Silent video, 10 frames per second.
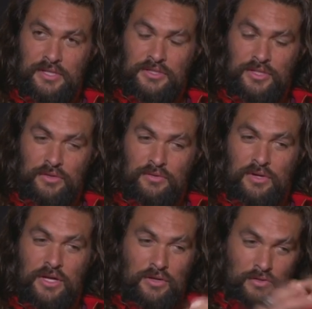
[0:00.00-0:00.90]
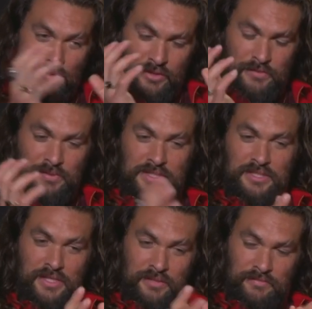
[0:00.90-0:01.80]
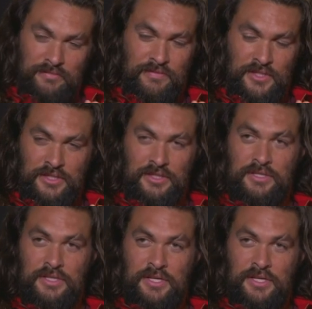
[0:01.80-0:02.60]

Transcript: So it'll always be a team vision,